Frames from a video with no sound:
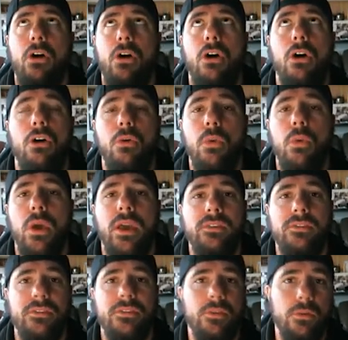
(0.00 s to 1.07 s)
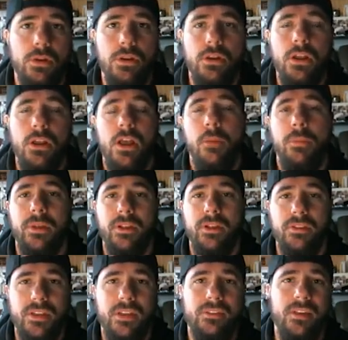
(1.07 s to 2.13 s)
always do it
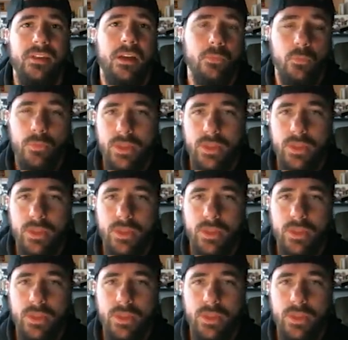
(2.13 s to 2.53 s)
because that's how